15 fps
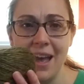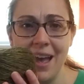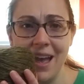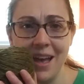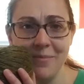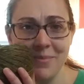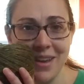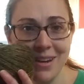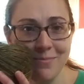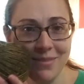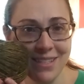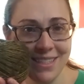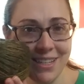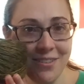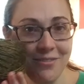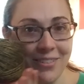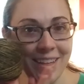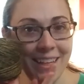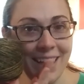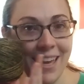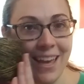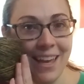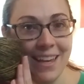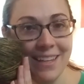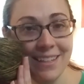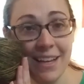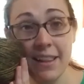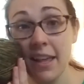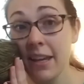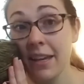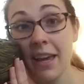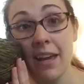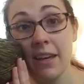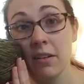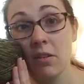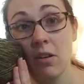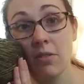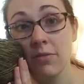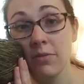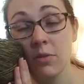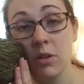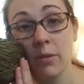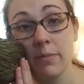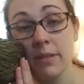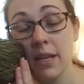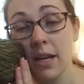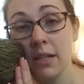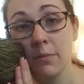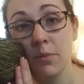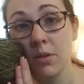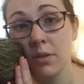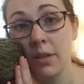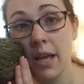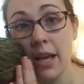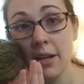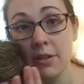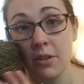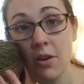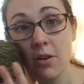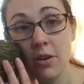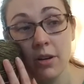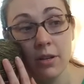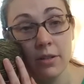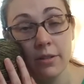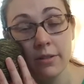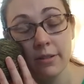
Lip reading: I made myself cake. I like cake in all forms, edible and yarn.